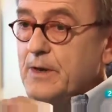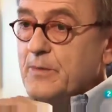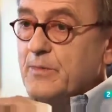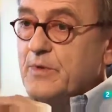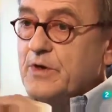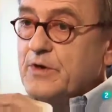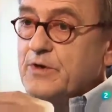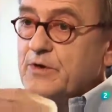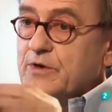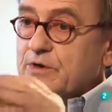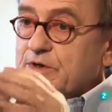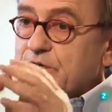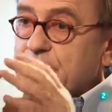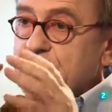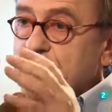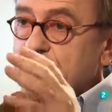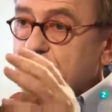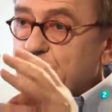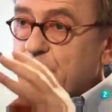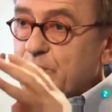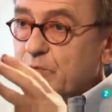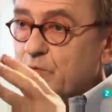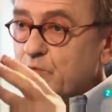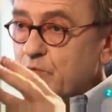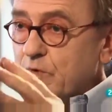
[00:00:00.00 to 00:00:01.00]
because the
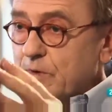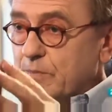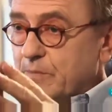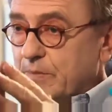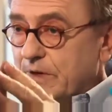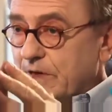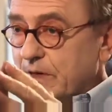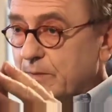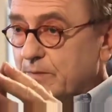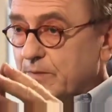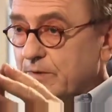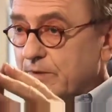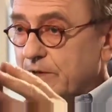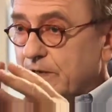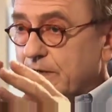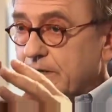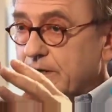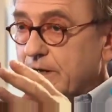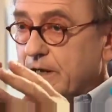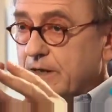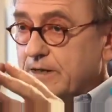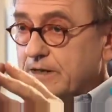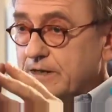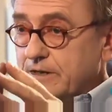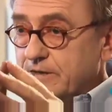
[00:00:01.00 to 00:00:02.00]
poor people in
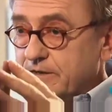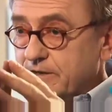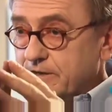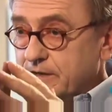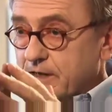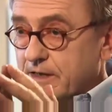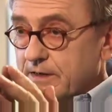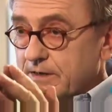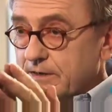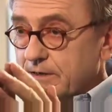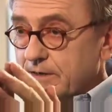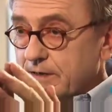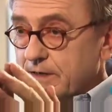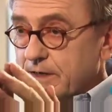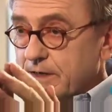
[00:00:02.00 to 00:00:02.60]
Galicia